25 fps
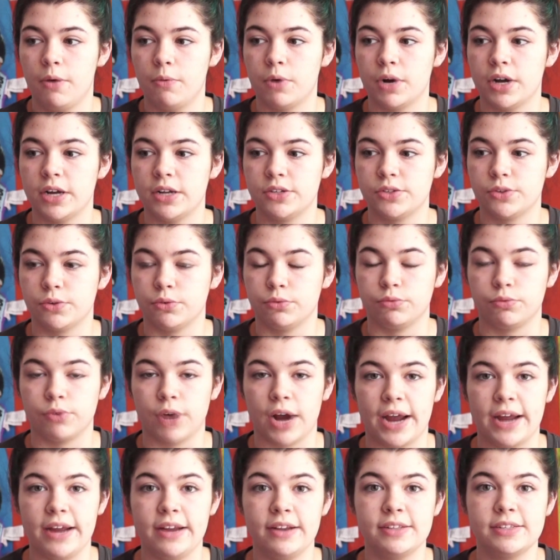was
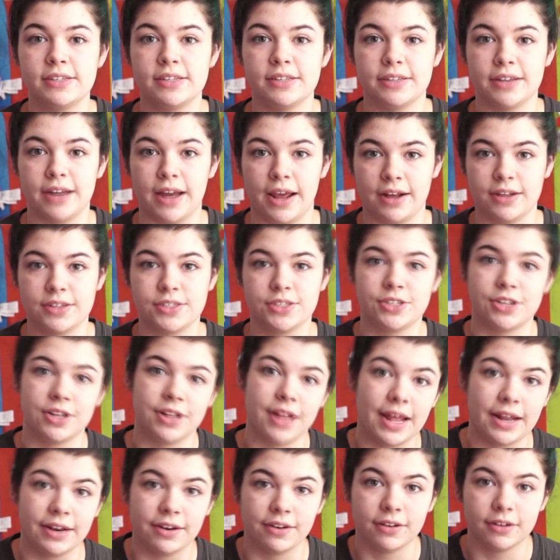right next to
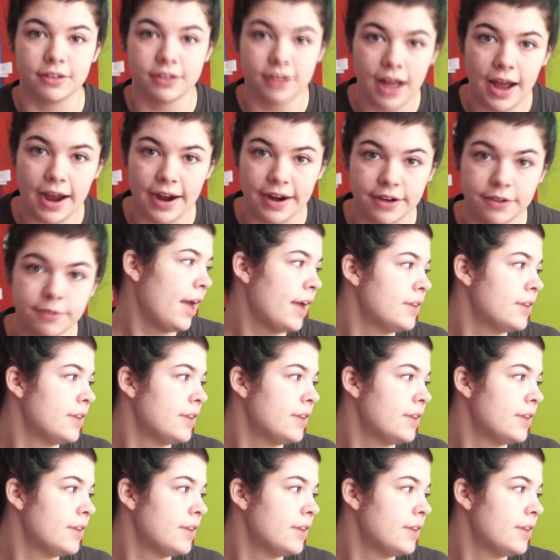the end of the line.